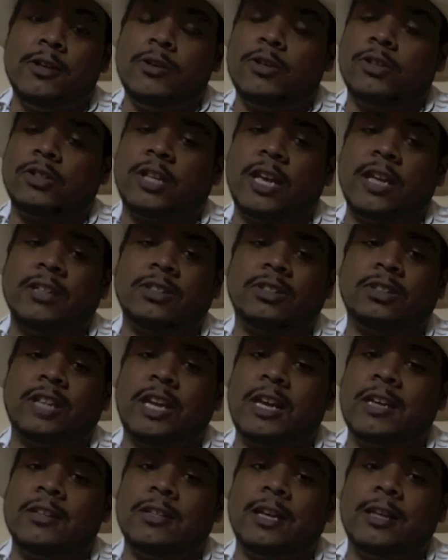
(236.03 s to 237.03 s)
You just can't
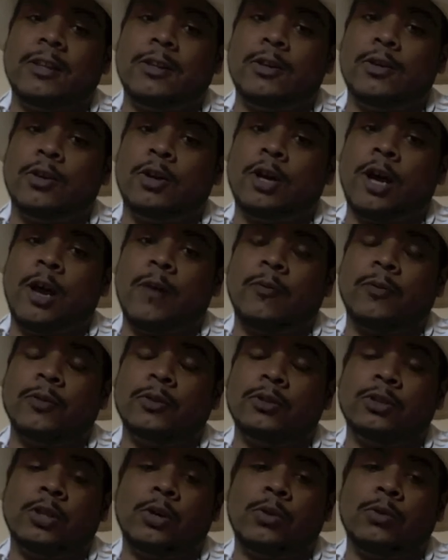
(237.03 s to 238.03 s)
stay in that little
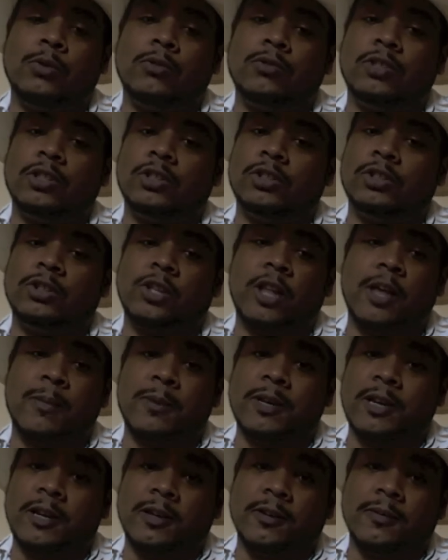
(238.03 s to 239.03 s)
comfort zone of just
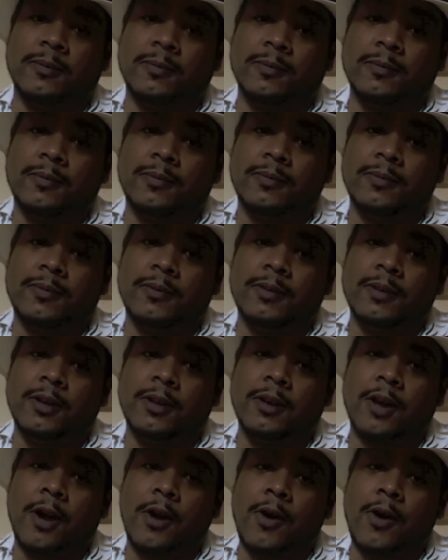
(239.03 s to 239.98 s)
slumming, you know,